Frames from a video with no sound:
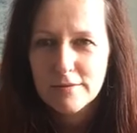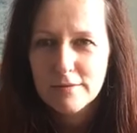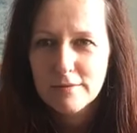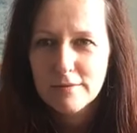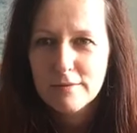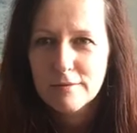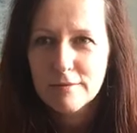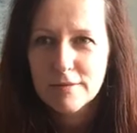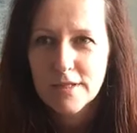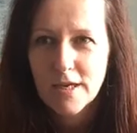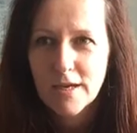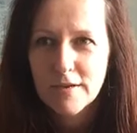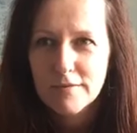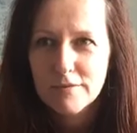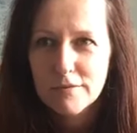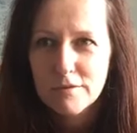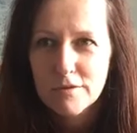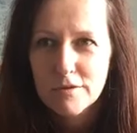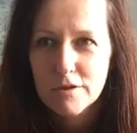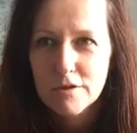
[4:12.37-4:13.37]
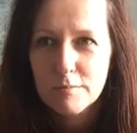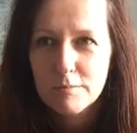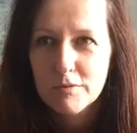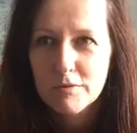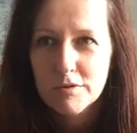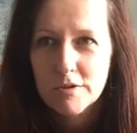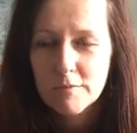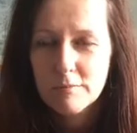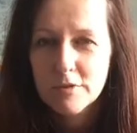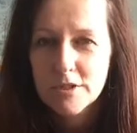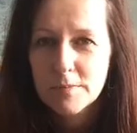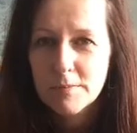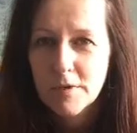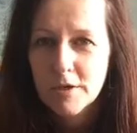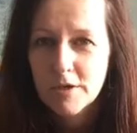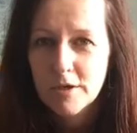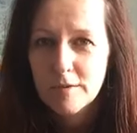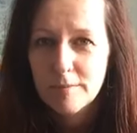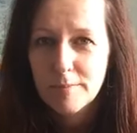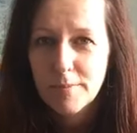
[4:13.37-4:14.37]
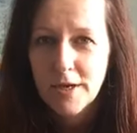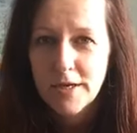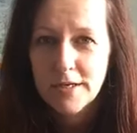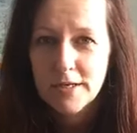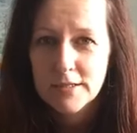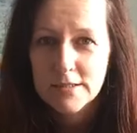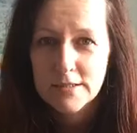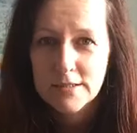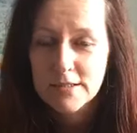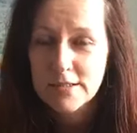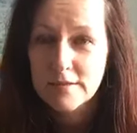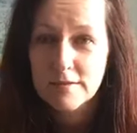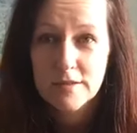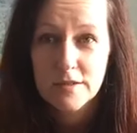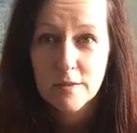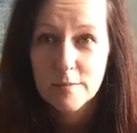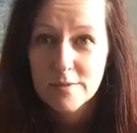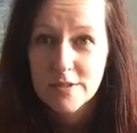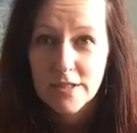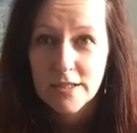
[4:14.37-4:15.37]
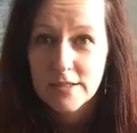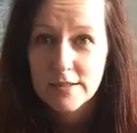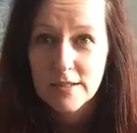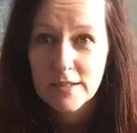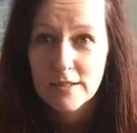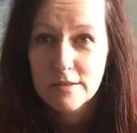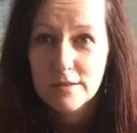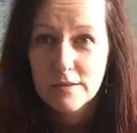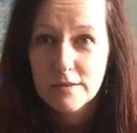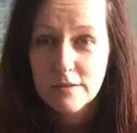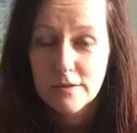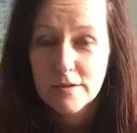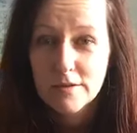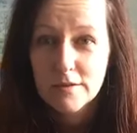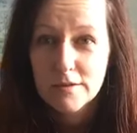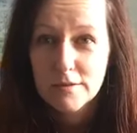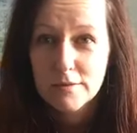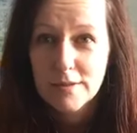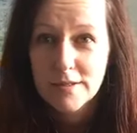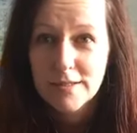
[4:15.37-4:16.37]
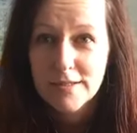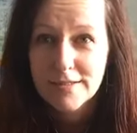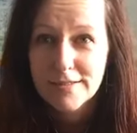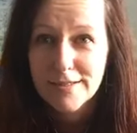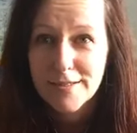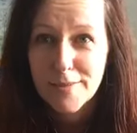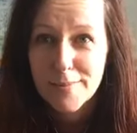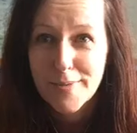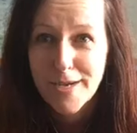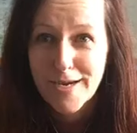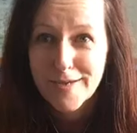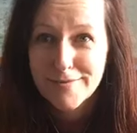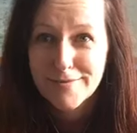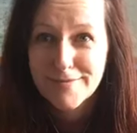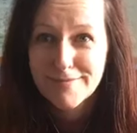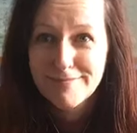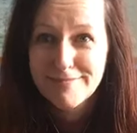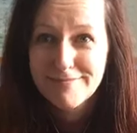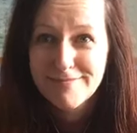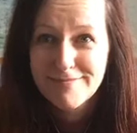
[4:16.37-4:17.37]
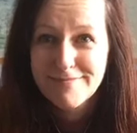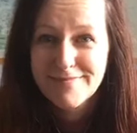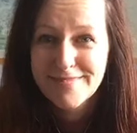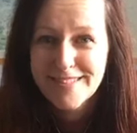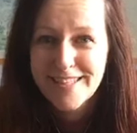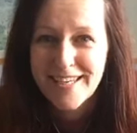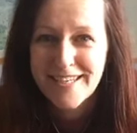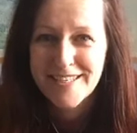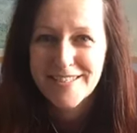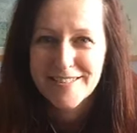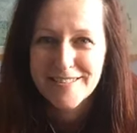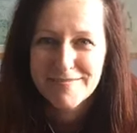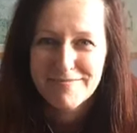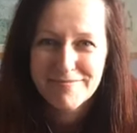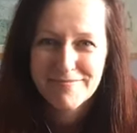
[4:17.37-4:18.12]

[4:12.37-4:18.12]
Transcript: don't have to just put up with period pain as this is something that you can't do anything about. Thank you.